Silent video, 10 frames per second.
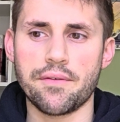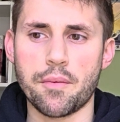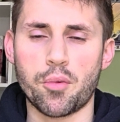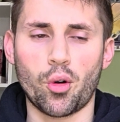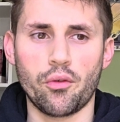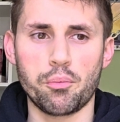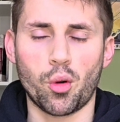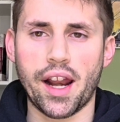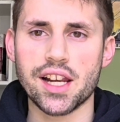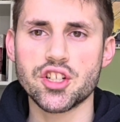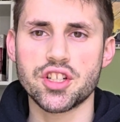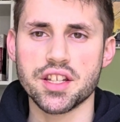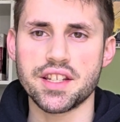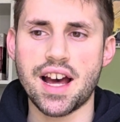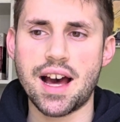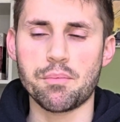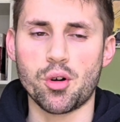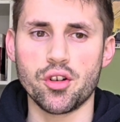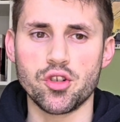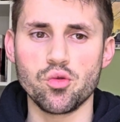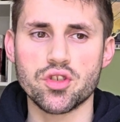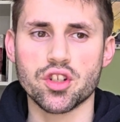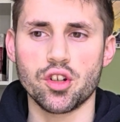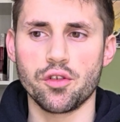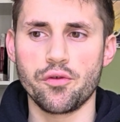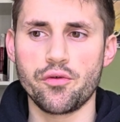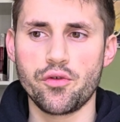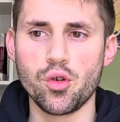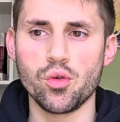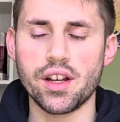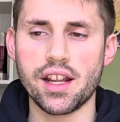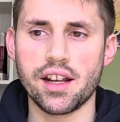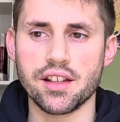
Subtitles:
a branch does not produce good food,